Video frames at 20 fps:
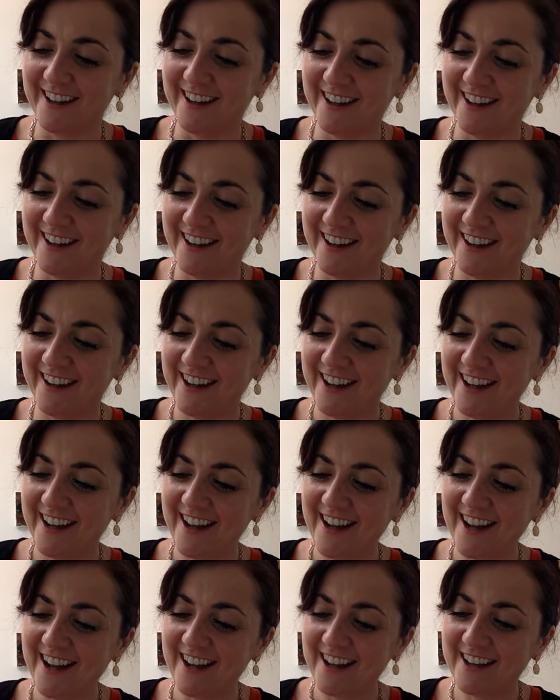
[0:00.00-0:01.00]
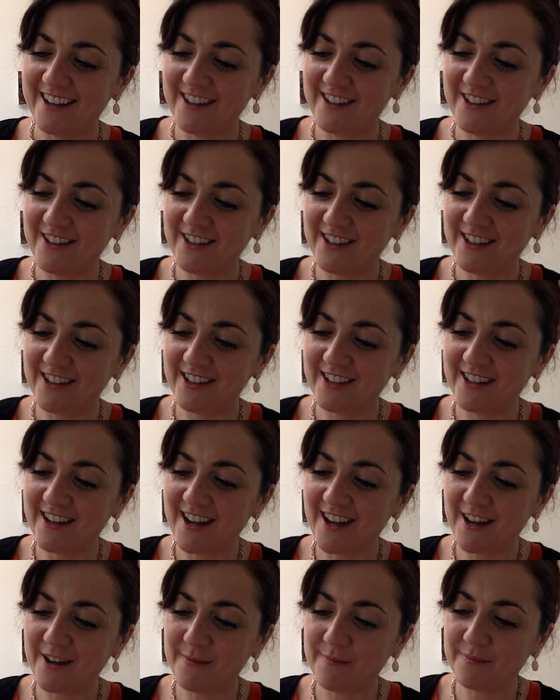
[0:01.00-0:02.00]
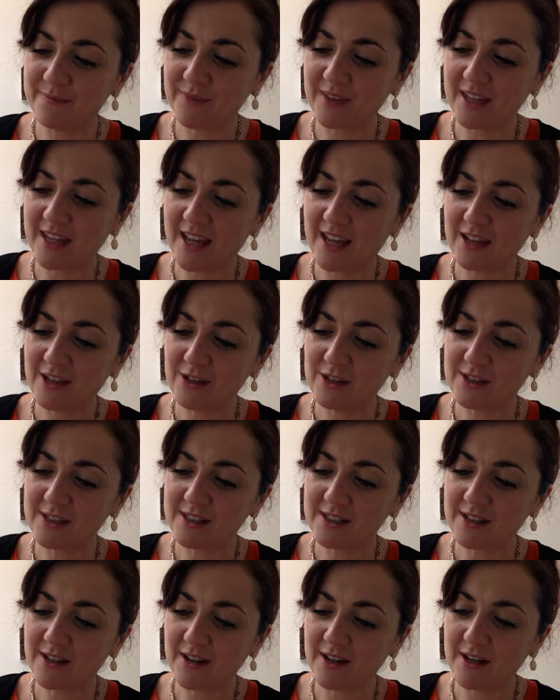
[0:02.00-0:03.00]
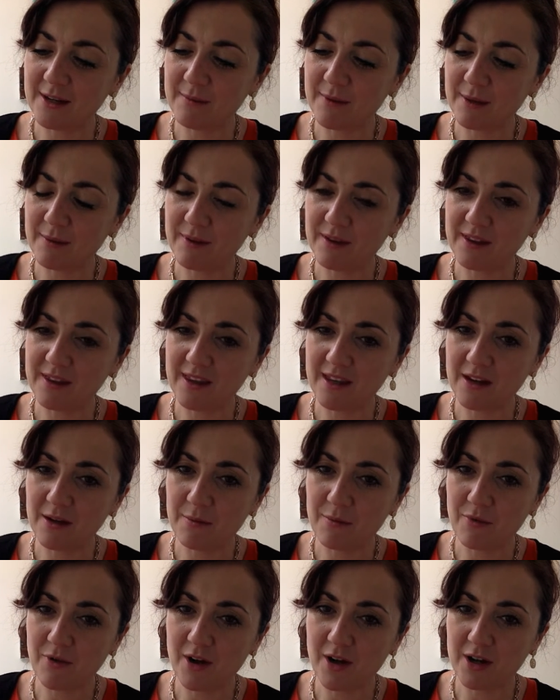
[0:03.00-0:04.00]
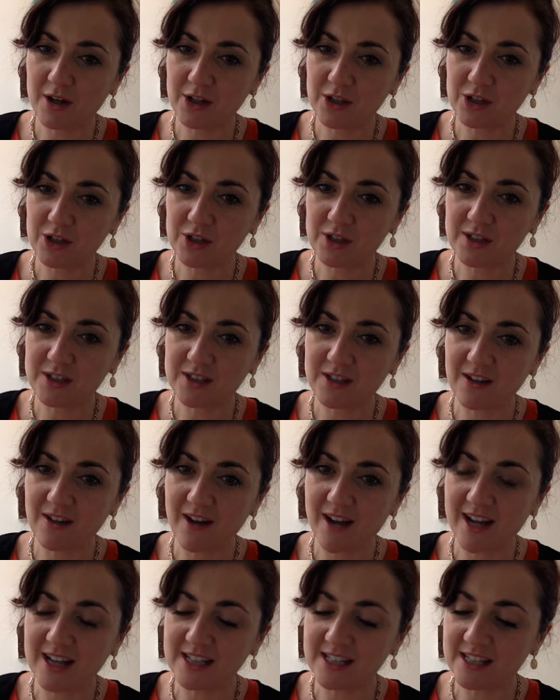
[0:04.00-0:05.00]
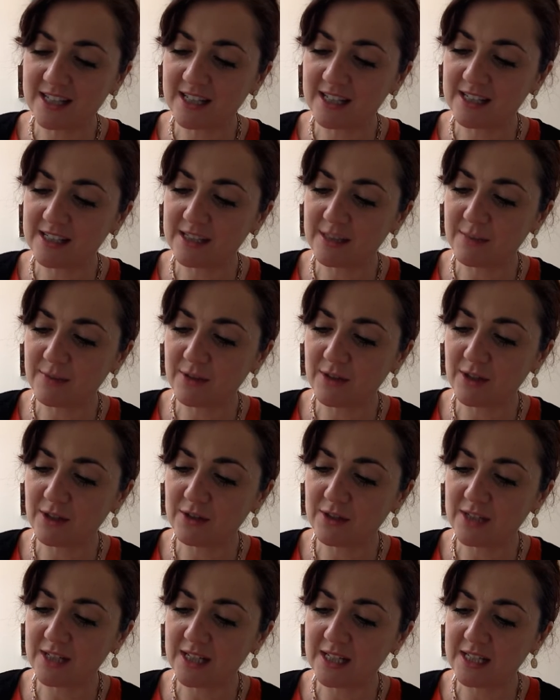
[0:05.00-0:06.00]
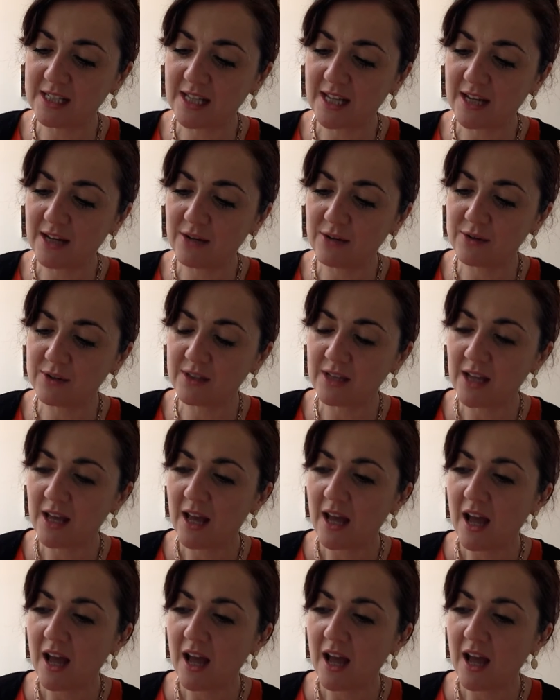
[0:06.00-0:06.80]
And you can use a slightly maybe thinner brush to start adding in some of those details.